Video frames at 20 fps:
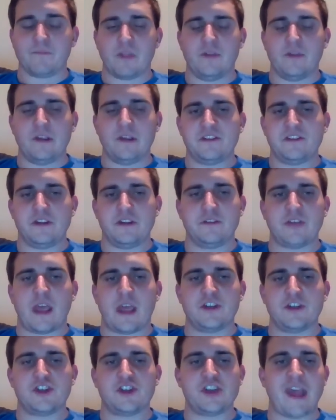this is
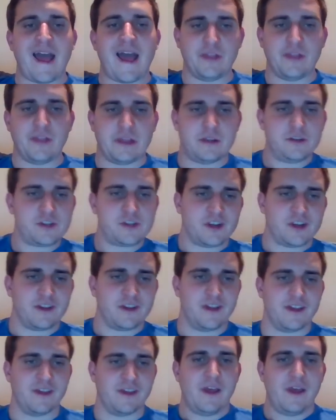a challenge
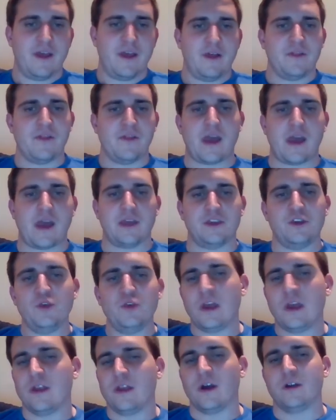that you
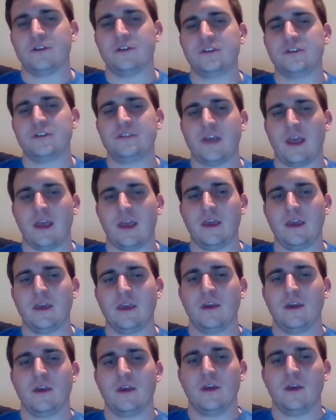can undertake
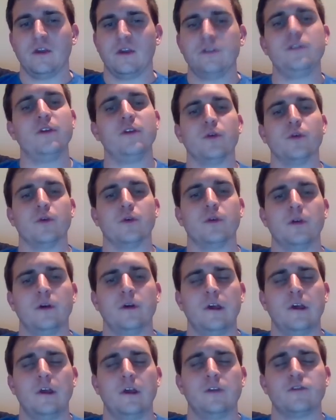too.
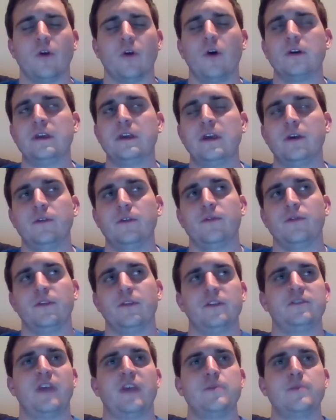So I'll give
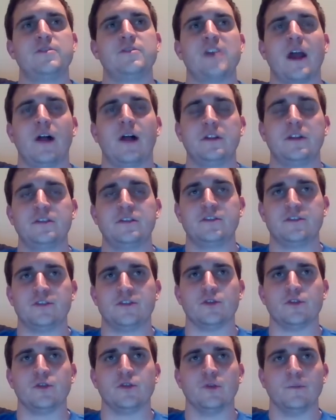the same challenge
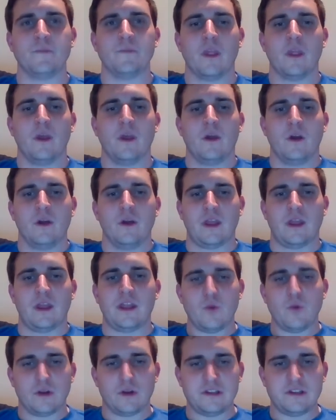to
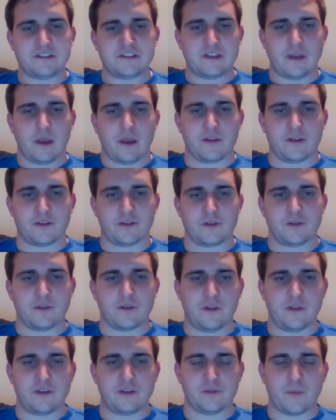anyone listening to
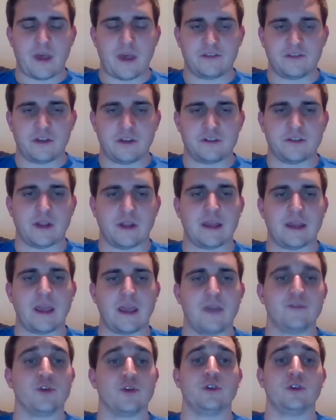this message that I
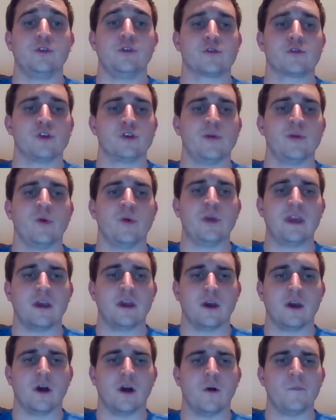gave to our youth group a week
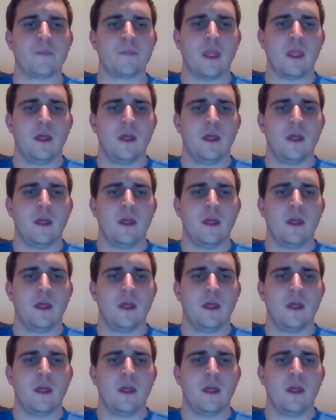ago.